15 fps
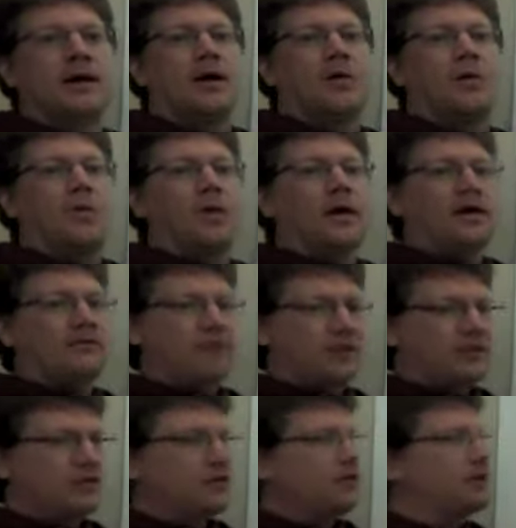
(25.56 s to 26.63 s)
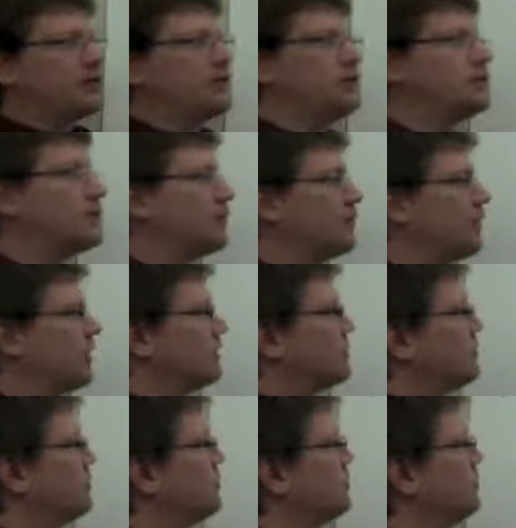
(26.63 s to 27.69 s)
What I eventually want to do is I want
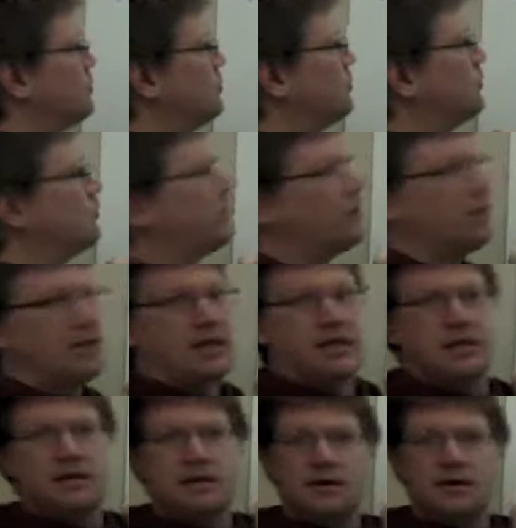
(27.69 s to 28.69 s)
to do the